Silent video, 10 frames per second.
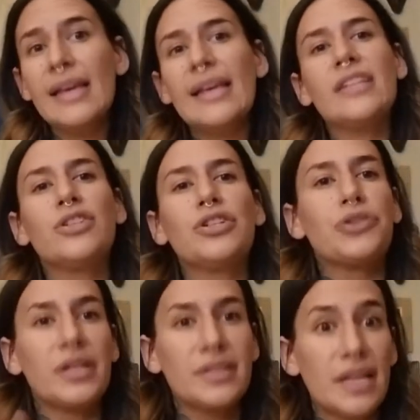is to
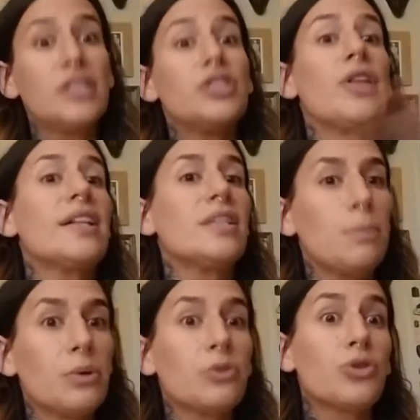transcend into that
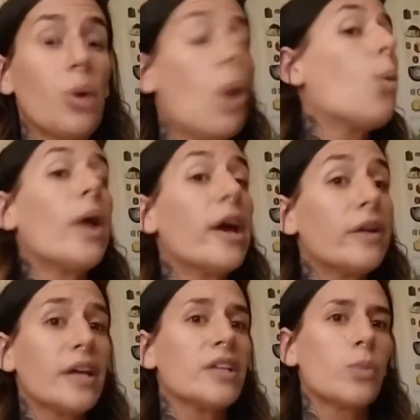spiritual
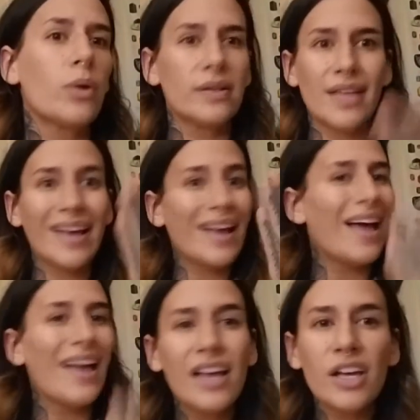awareness where it's like,